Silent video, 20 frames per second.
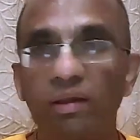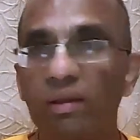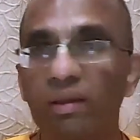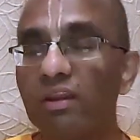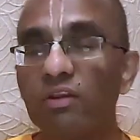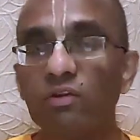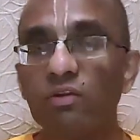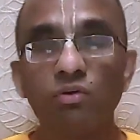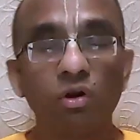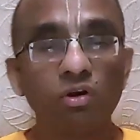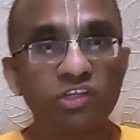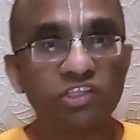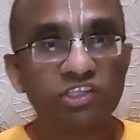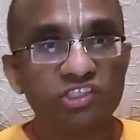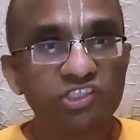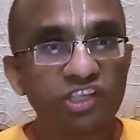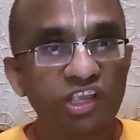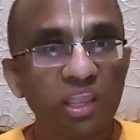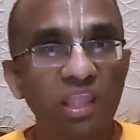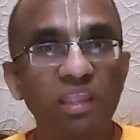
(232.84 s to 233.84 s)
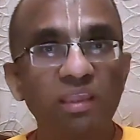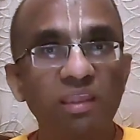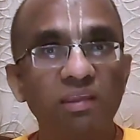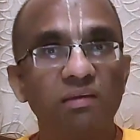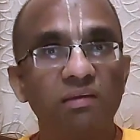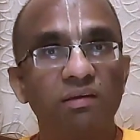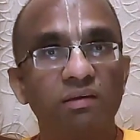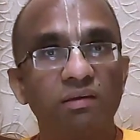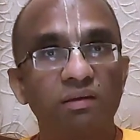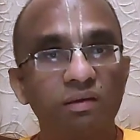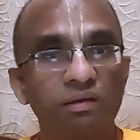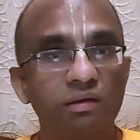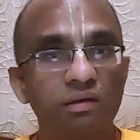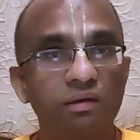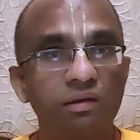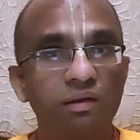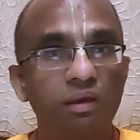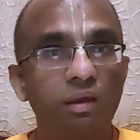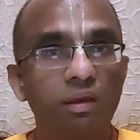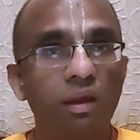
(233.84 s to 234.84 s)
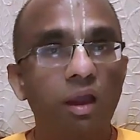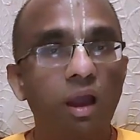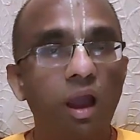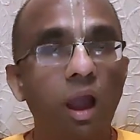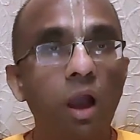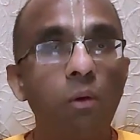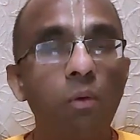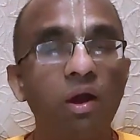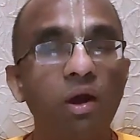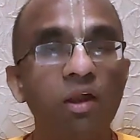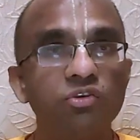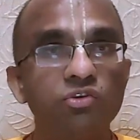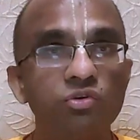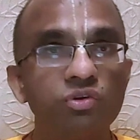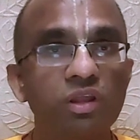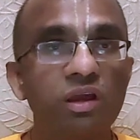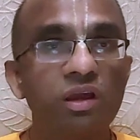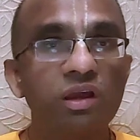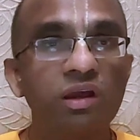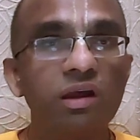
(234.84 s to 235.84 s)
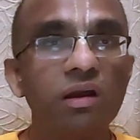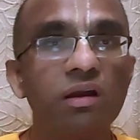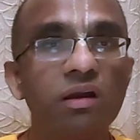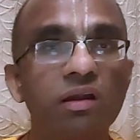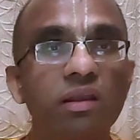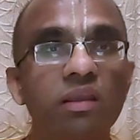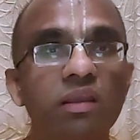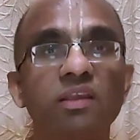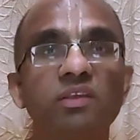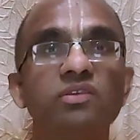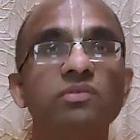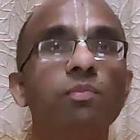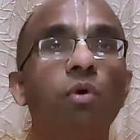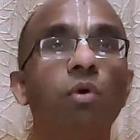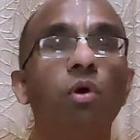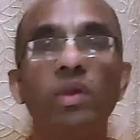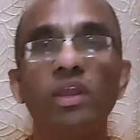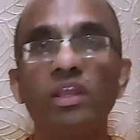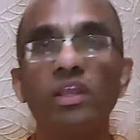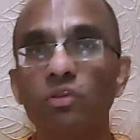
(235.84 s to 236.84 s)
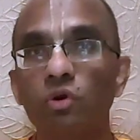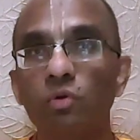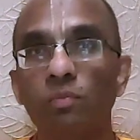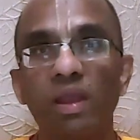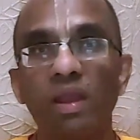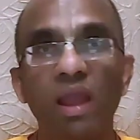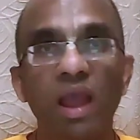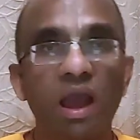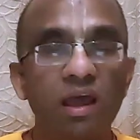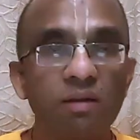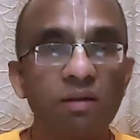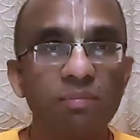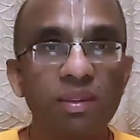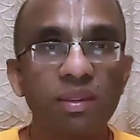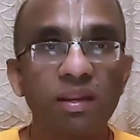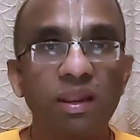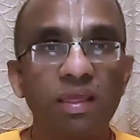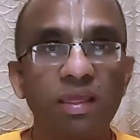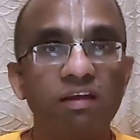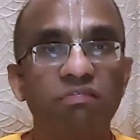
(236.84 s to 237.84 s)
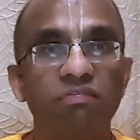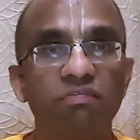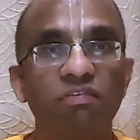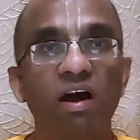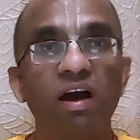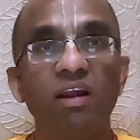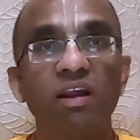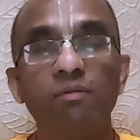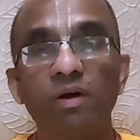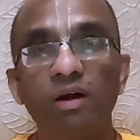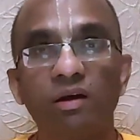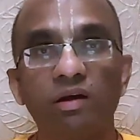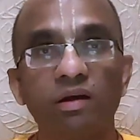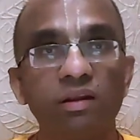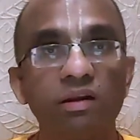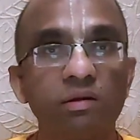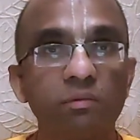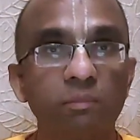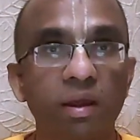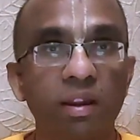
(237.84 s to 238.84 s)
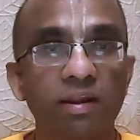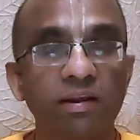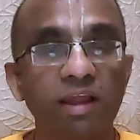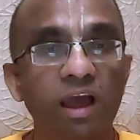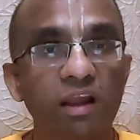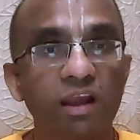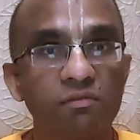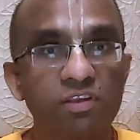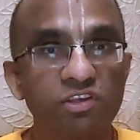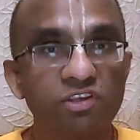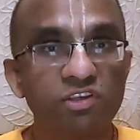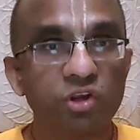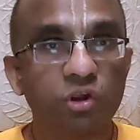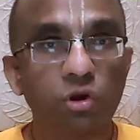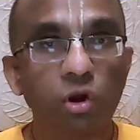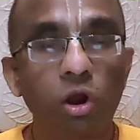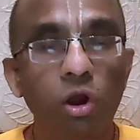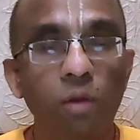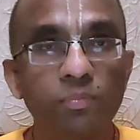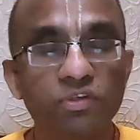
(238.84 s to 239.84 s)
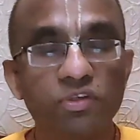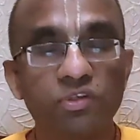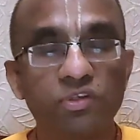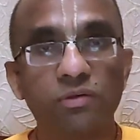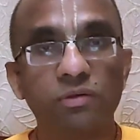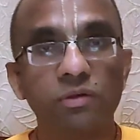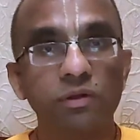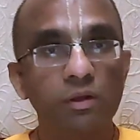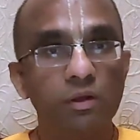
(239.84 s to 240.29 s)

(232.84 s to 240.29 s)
can you not see how Arjuna is moving through my army like a farmer might harvest crops?